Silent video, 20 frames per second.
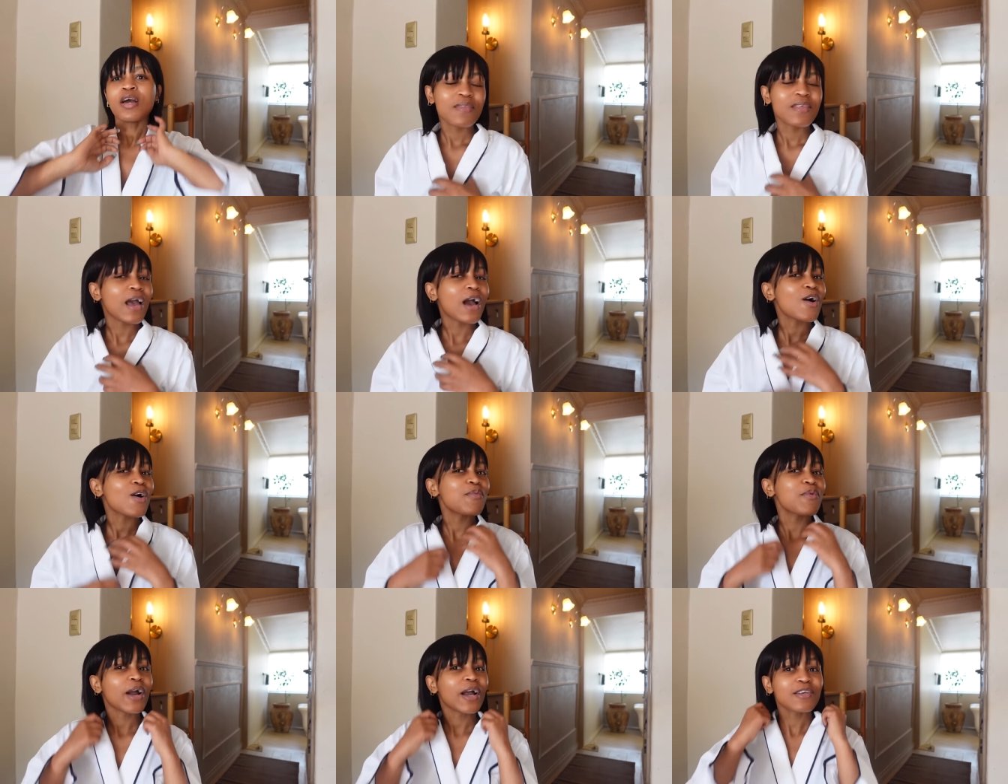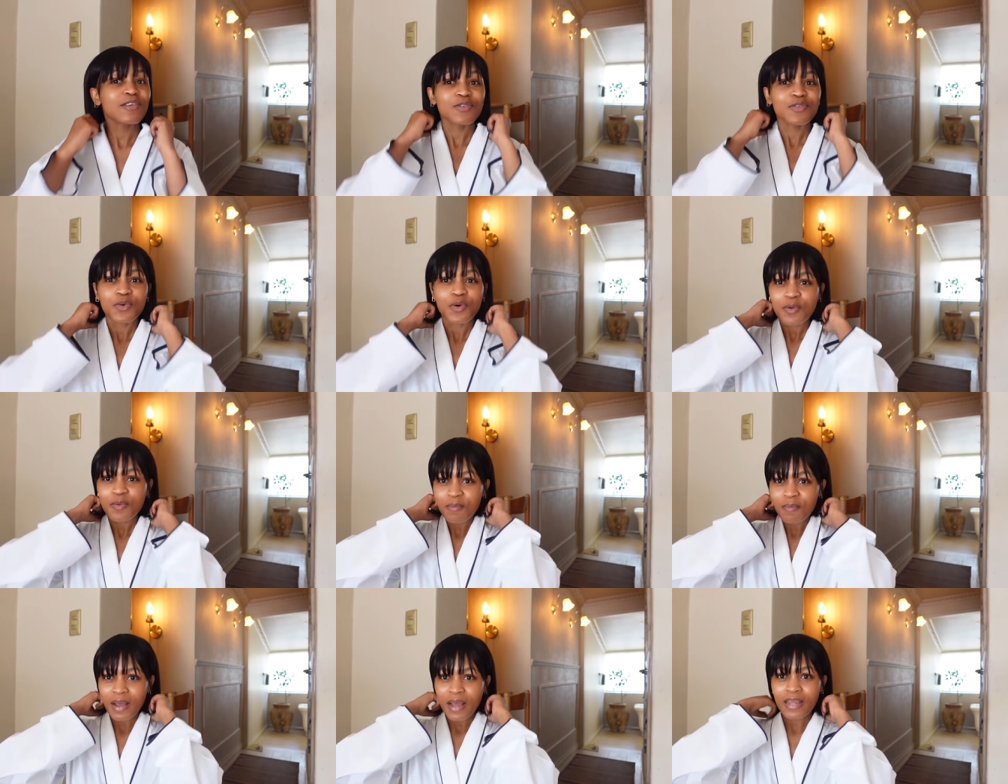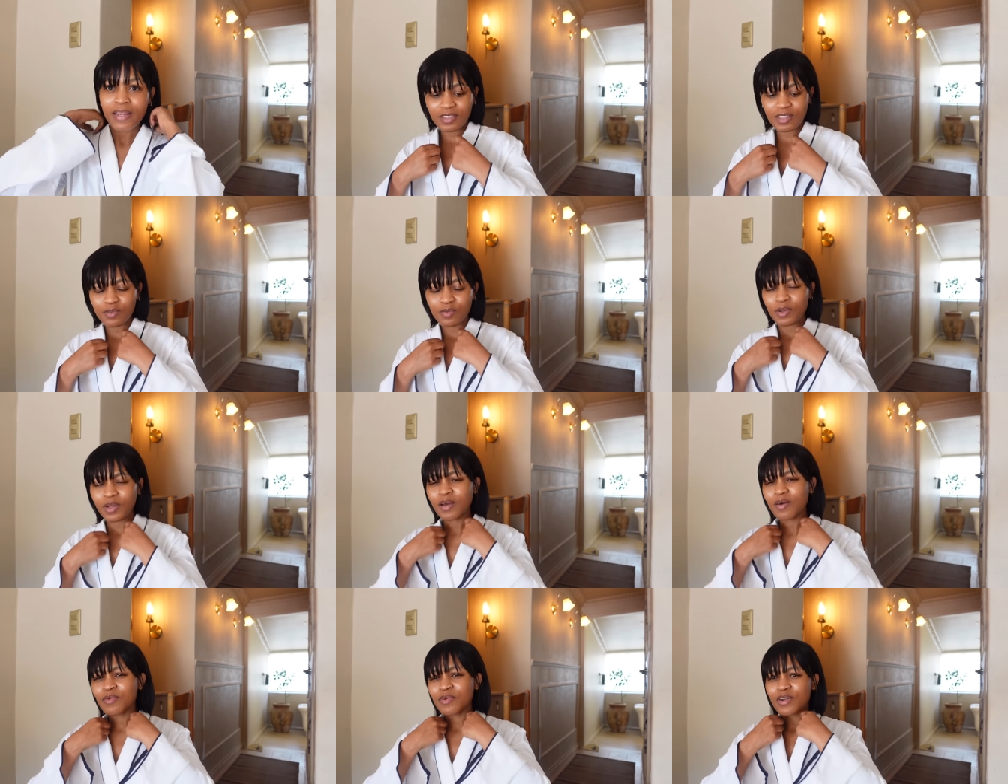Yeah, I hope you guys don't mind. That's
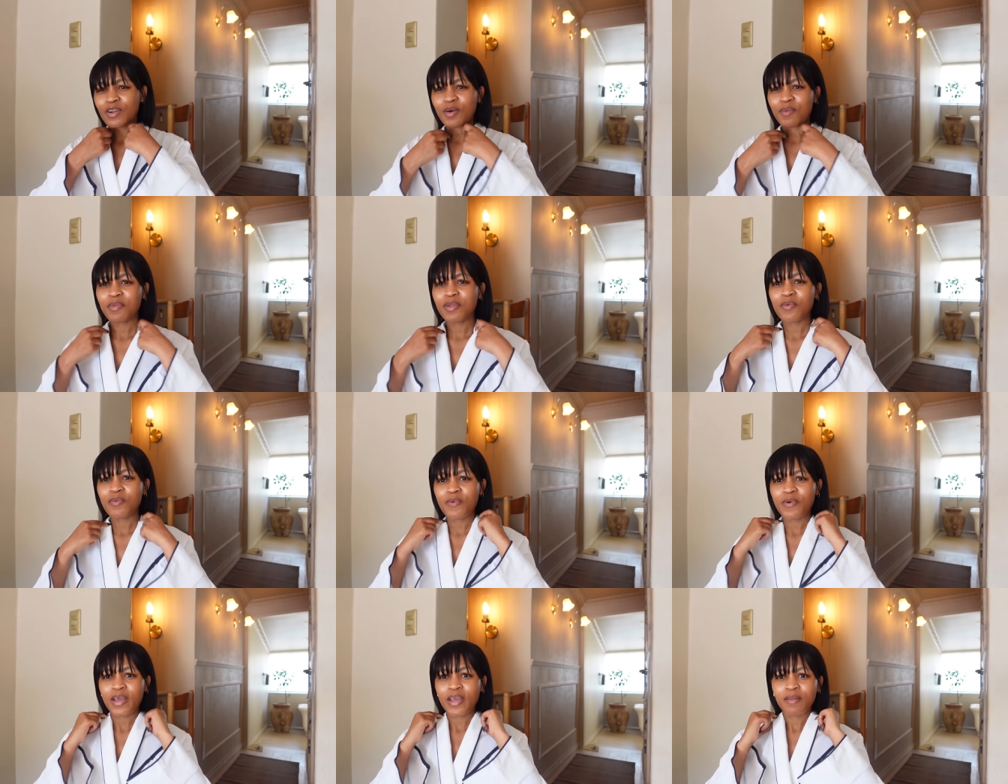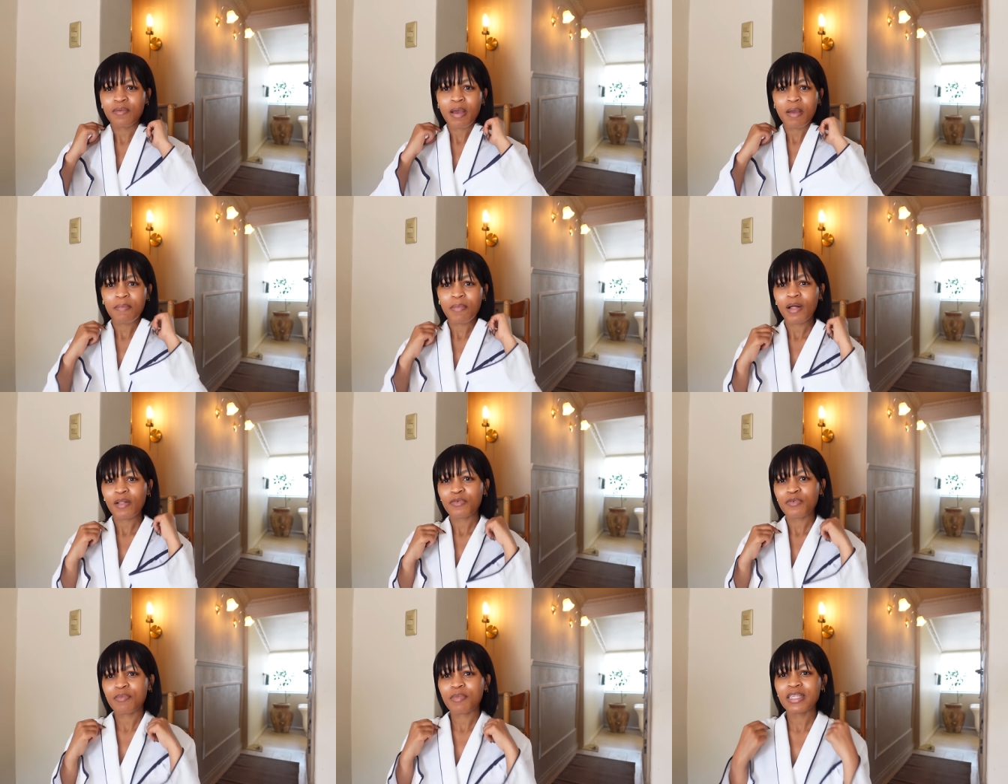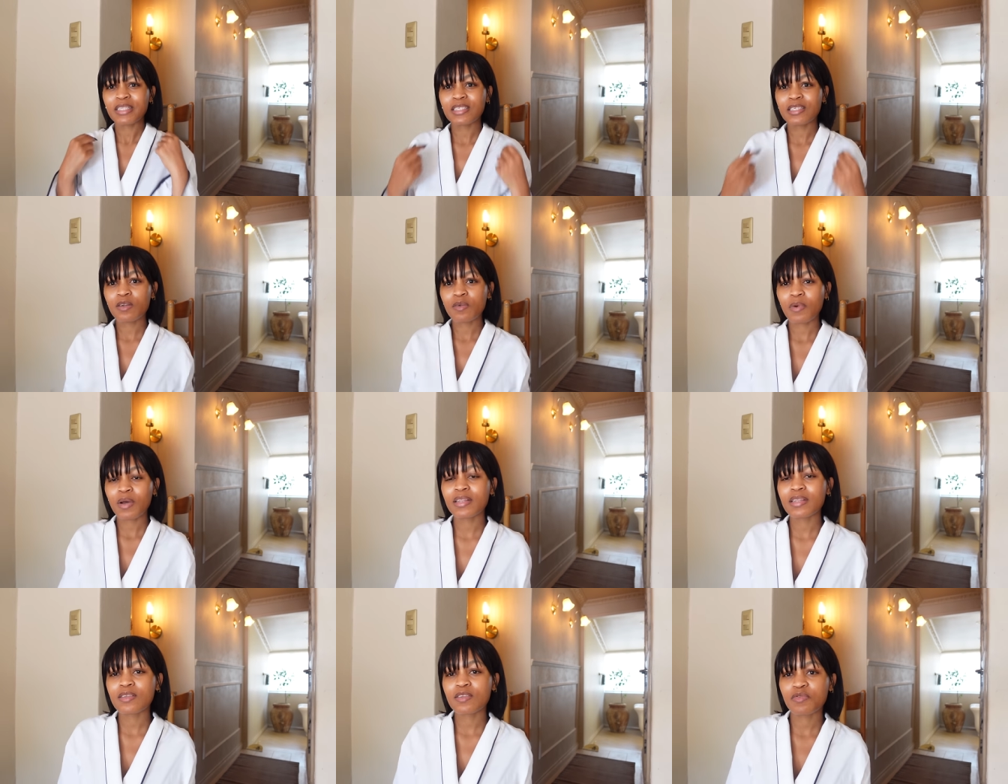what I would normally wear in my bathroom. I
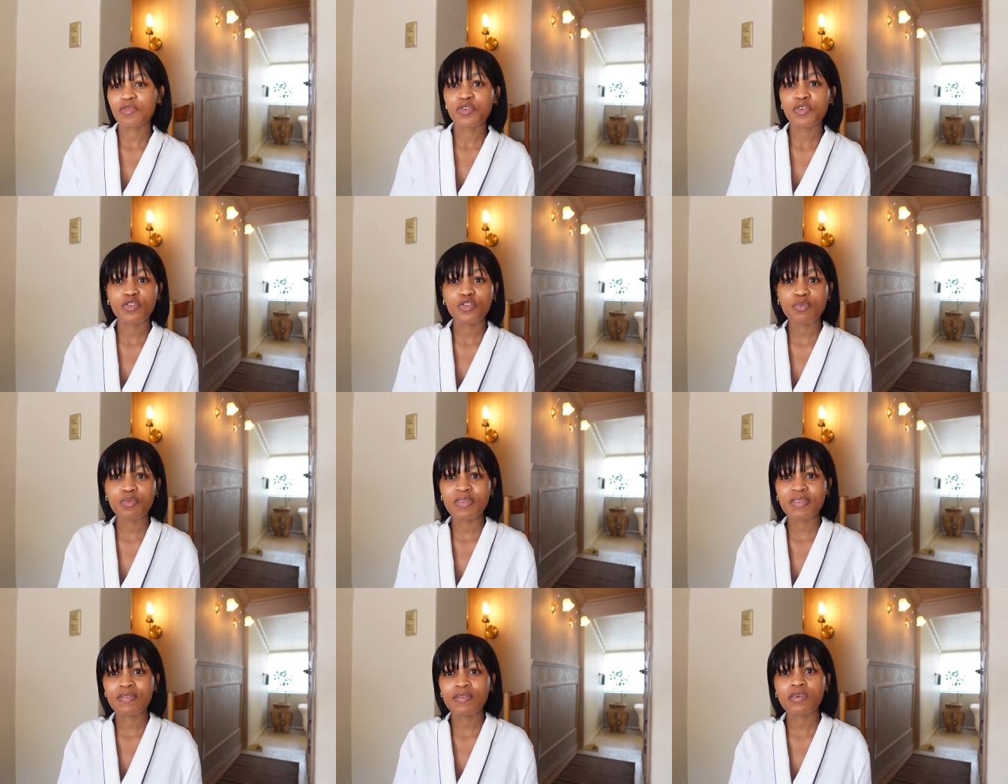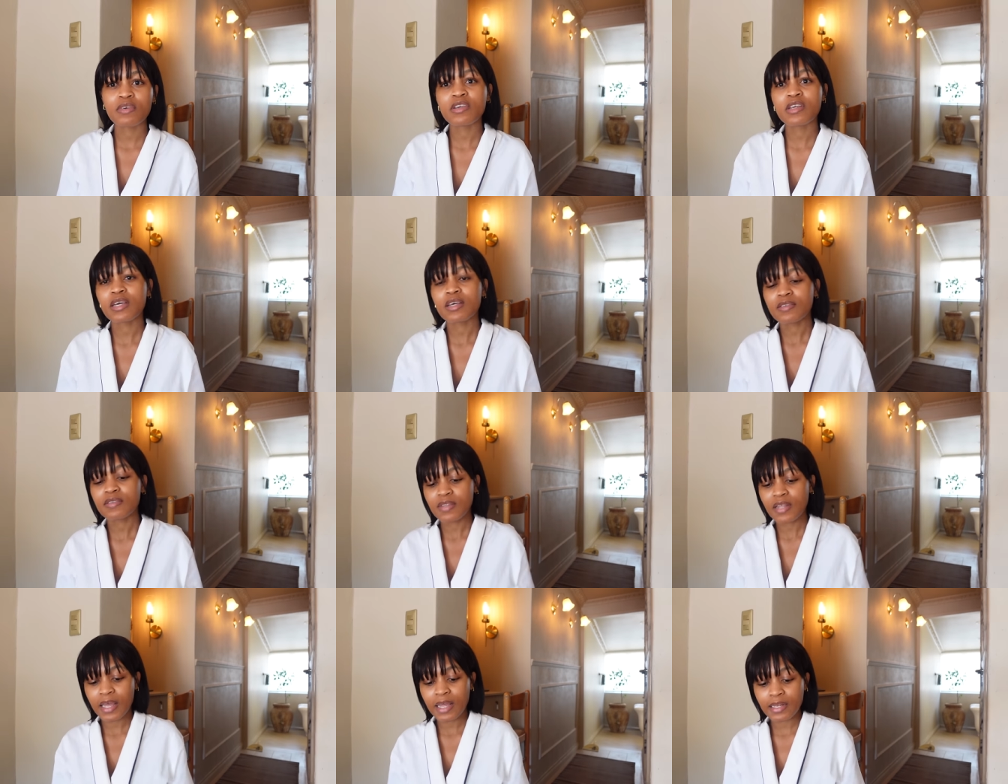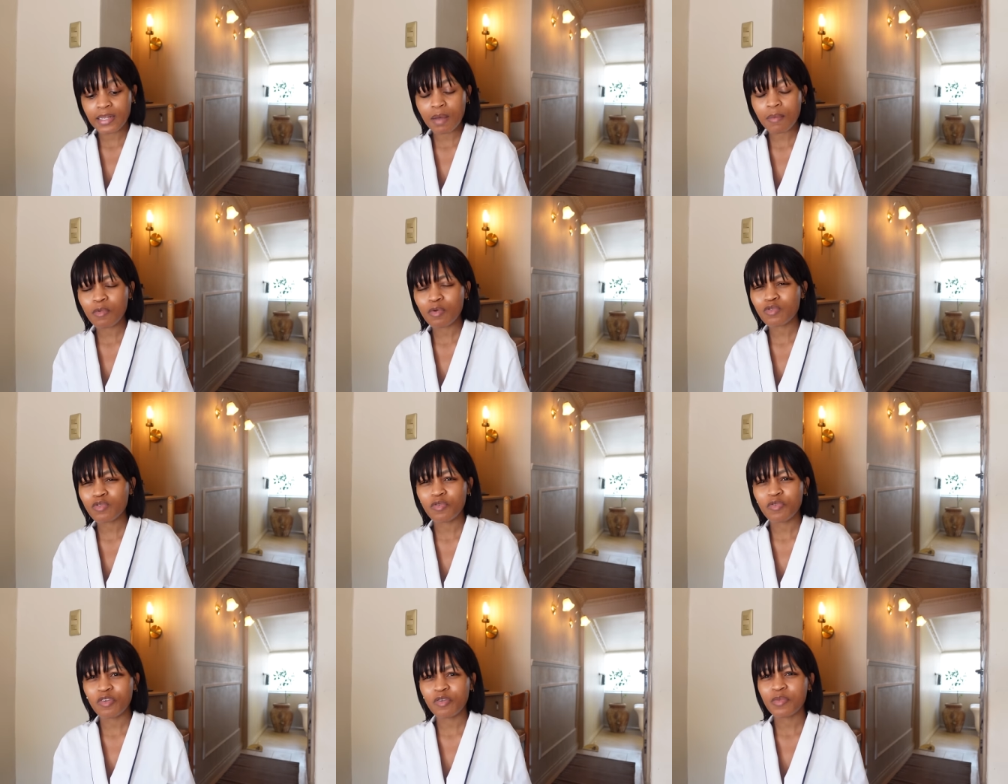didn't want this video to be serious and I'm
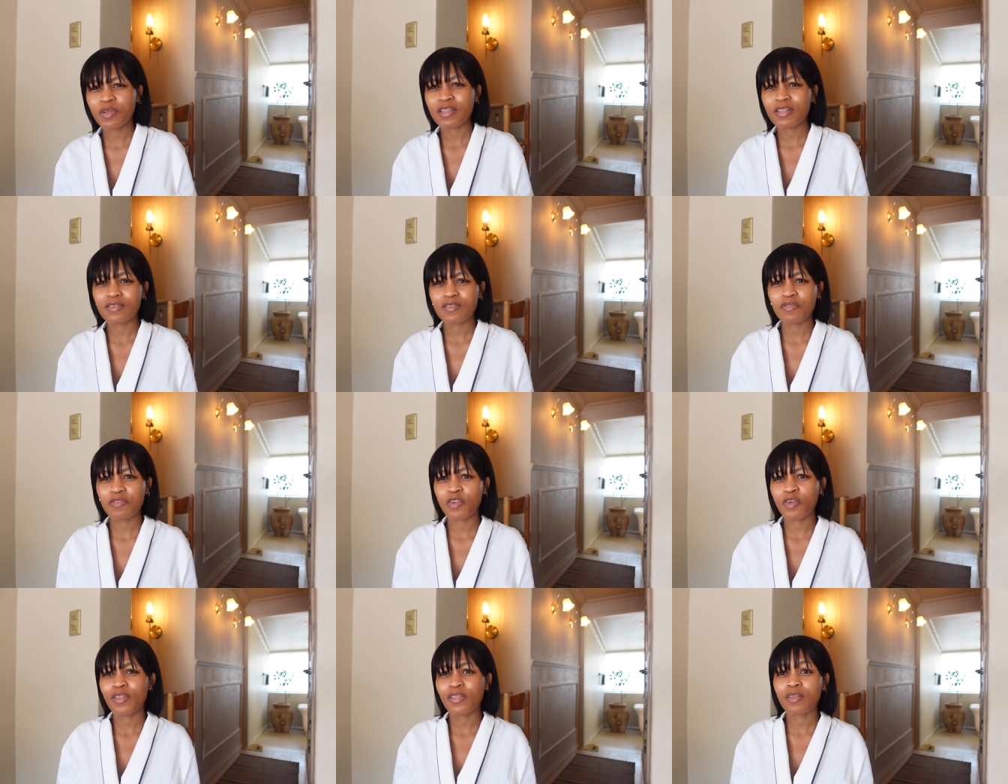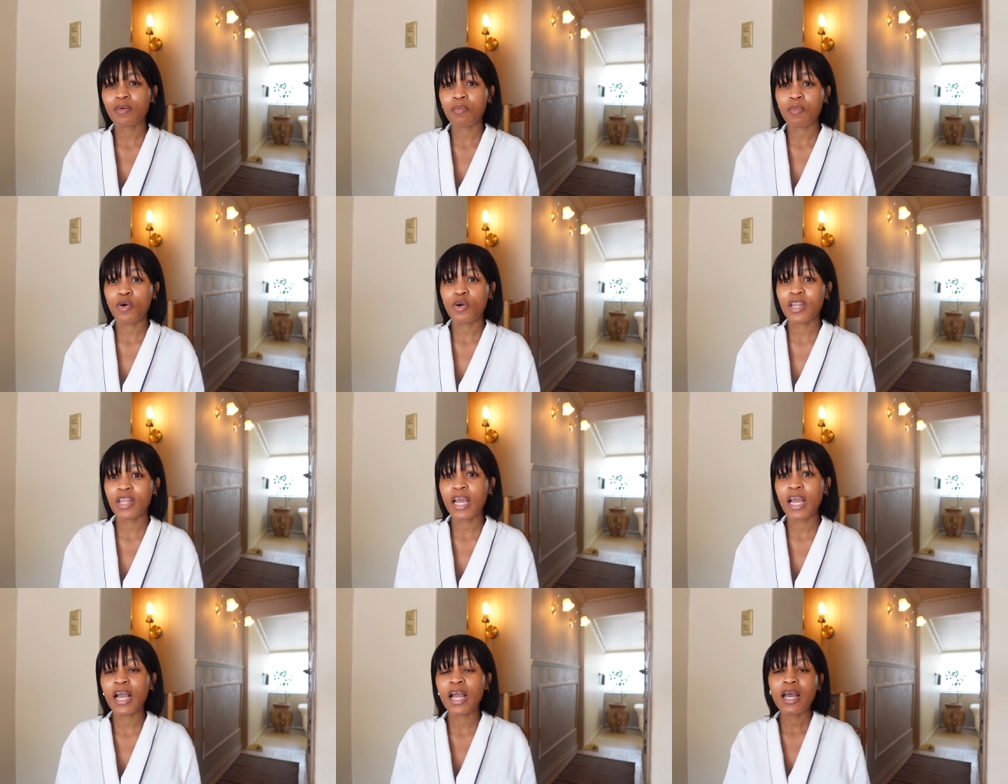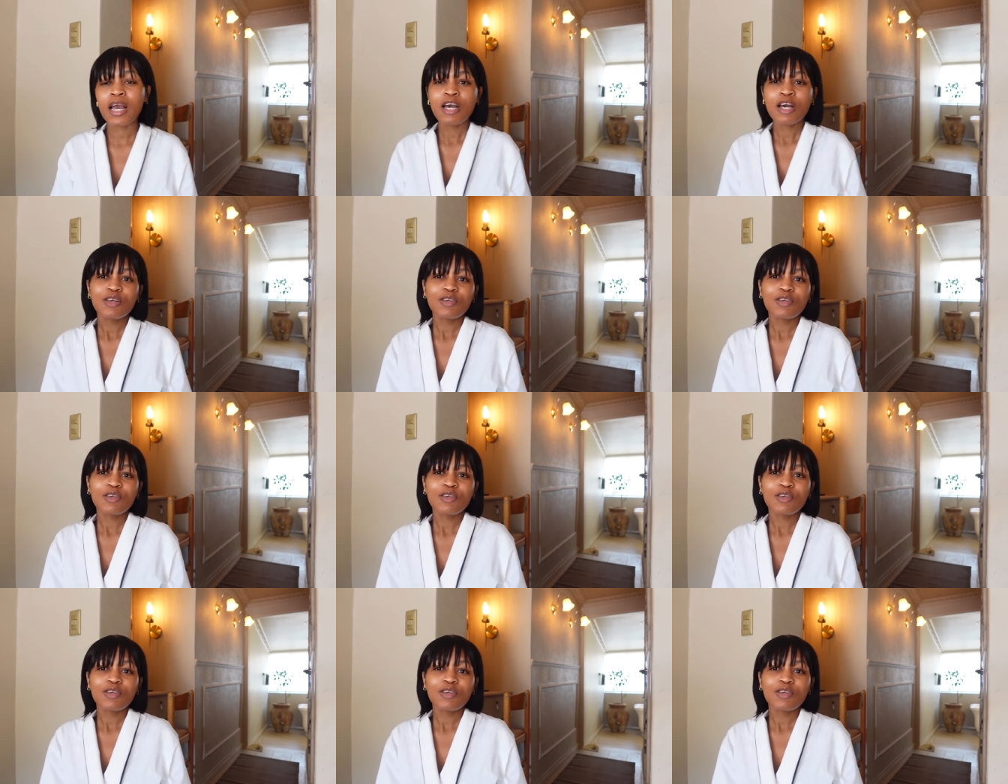also filming this video in the morning.